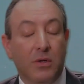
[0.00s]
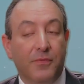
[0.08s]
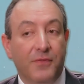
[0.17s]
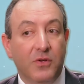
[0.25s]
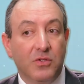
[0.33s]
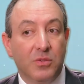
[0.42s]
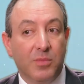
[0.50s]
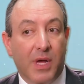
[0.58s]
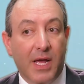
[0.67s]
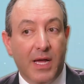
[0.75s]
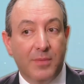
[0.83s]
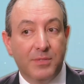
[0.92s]
Fusion
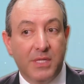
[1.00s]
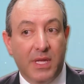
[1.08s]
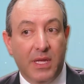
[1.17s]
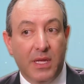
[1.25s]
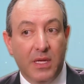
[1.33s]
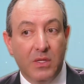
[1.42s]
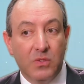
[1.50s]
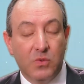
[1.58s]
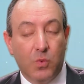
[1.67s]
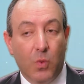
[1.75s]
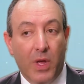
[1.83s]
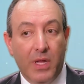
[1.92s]
biopsy
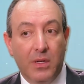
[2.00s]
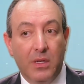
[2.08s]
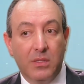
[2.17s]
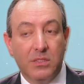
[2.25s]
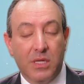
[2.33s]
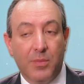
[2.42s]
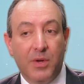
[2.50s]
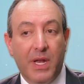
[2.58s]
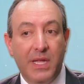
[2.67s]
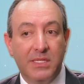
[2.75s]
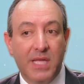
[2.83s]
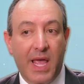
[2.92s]
is when someone
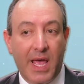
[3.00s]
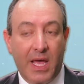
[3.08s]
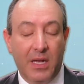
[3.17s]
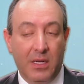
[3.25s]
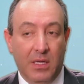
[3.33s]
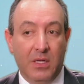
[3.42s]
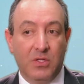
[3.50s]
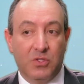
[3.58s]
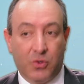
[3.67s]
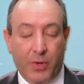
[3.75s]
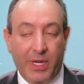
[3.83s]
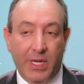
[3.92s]
has had
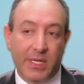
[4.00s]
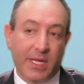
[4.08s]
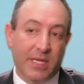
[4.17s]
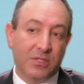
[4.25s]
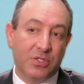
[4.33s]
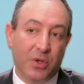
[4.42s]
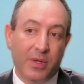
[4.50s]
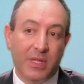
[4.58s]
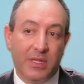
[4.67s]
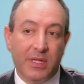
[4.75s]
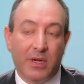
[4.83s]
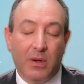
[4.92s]
screening tests showing
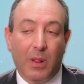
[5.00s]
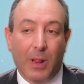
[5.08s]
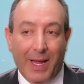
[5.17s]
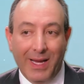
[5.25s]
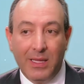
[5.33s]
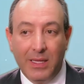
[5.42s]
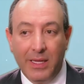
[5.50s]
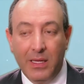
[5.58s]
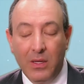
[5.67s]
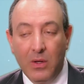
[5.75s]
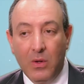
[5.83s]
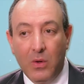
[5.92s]
that they are
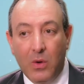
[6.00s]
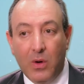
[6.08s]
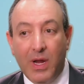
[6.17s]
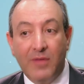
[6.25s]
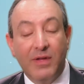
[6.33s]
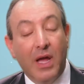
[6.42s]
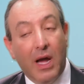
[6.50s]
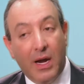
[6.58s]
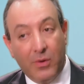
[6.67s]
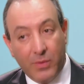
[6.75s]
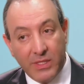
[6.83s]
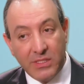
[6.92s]
likely or have a high
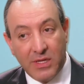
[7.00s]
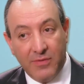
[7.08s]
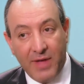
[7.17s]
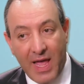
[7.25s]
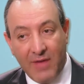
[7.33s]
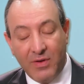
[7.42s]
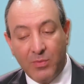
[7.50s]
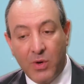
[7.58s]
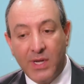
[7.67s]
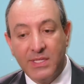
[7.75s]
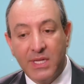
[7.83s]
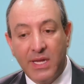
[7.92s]
risk of having
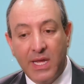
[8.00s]
prostate